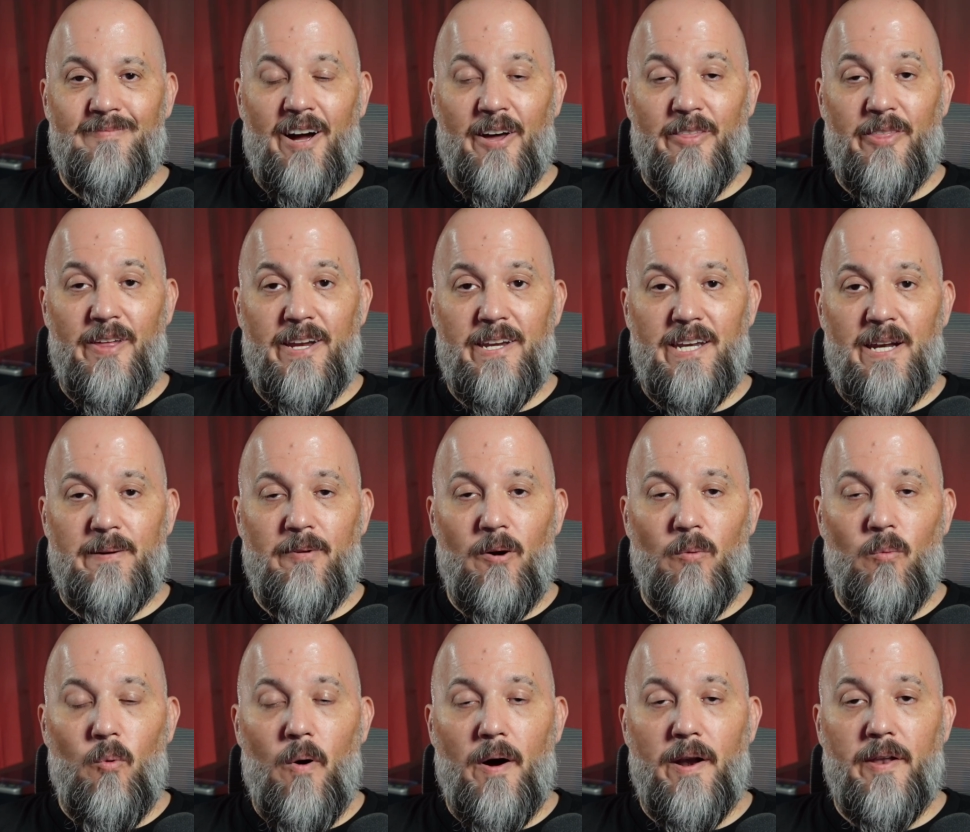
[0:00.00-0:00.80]
I think
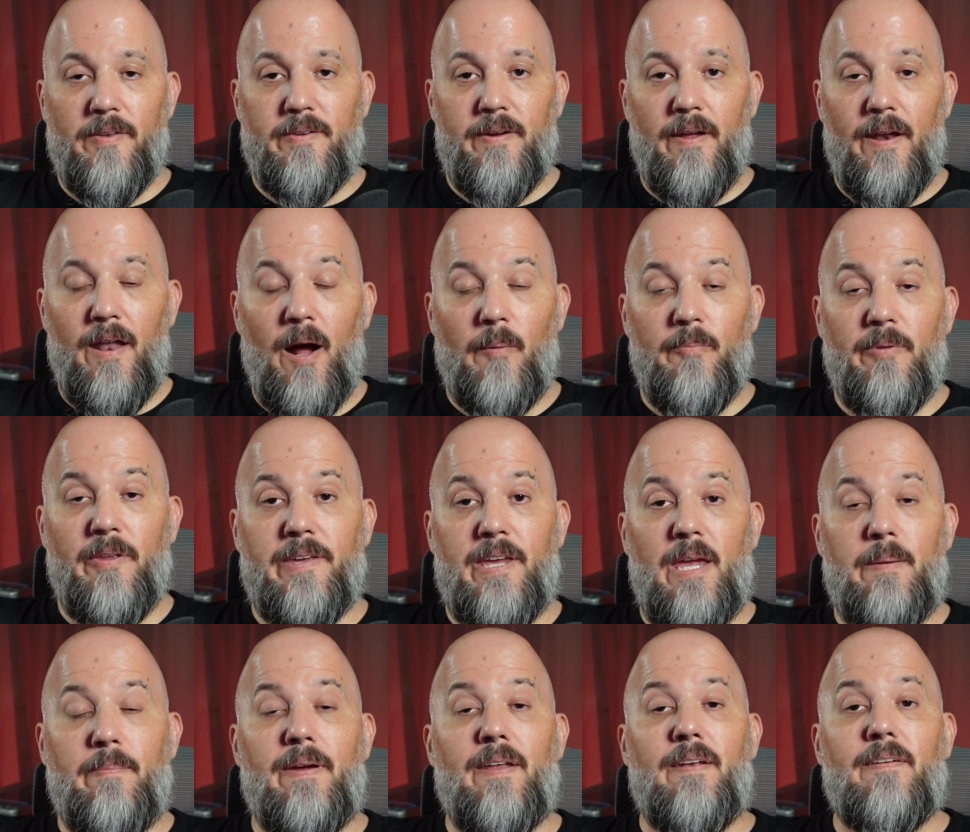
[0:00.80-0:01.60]
number one, it's going to help to
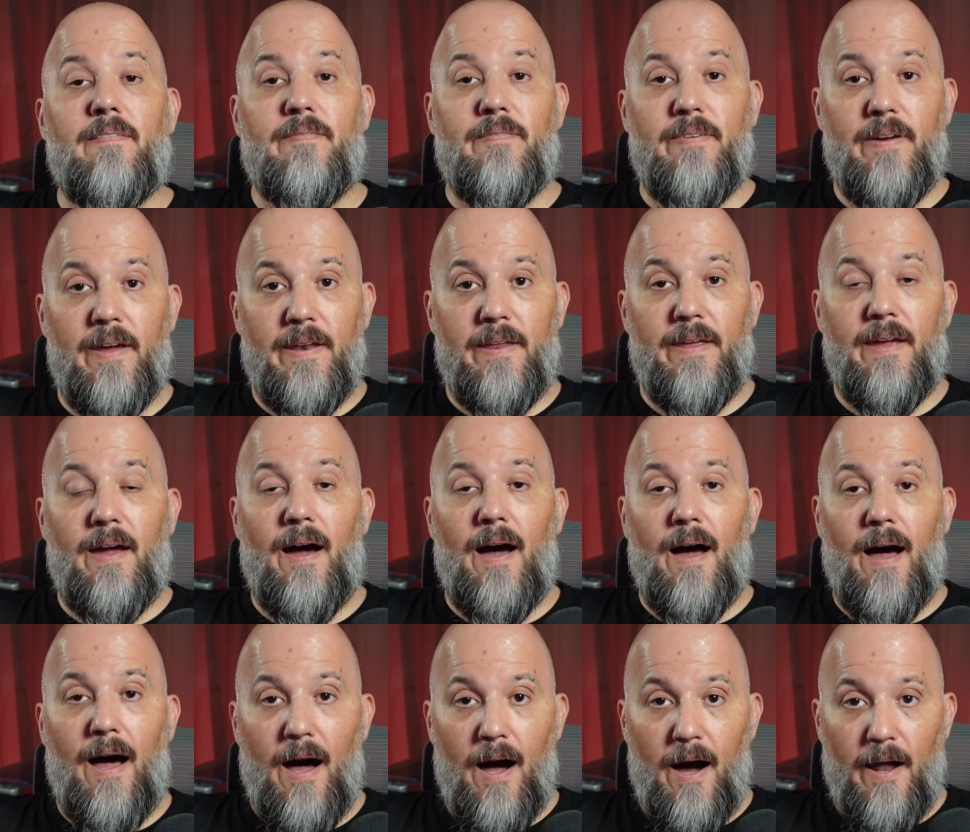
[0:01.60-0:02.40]
keep Nvidia
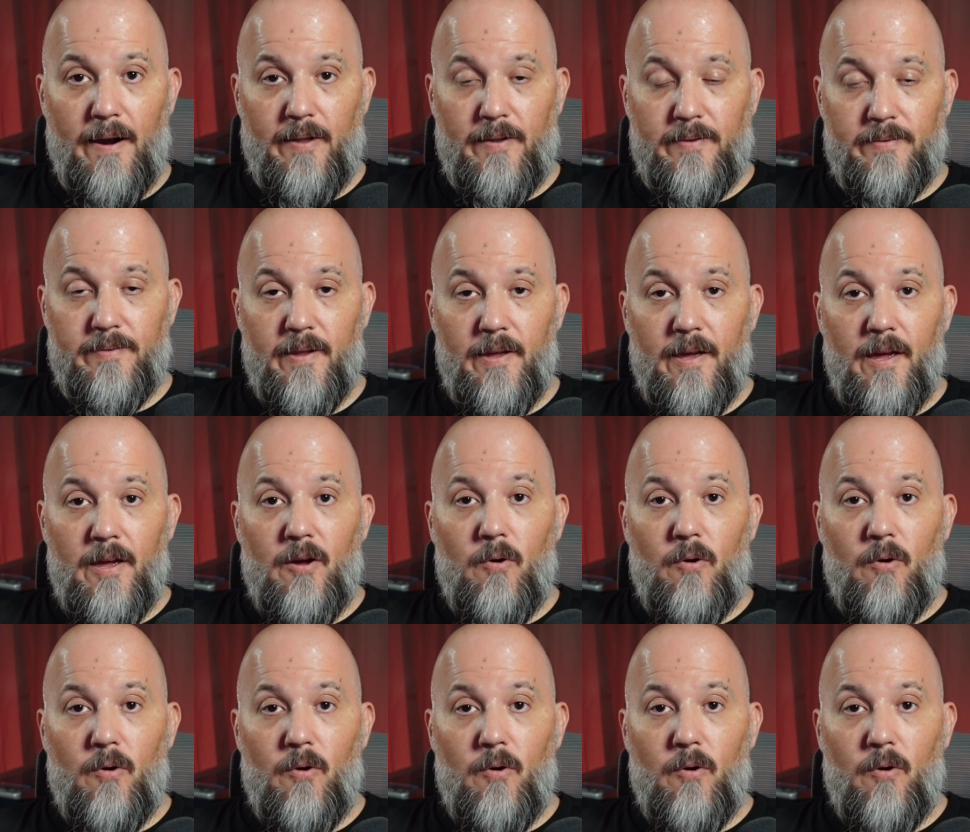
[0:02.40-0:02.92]
honest.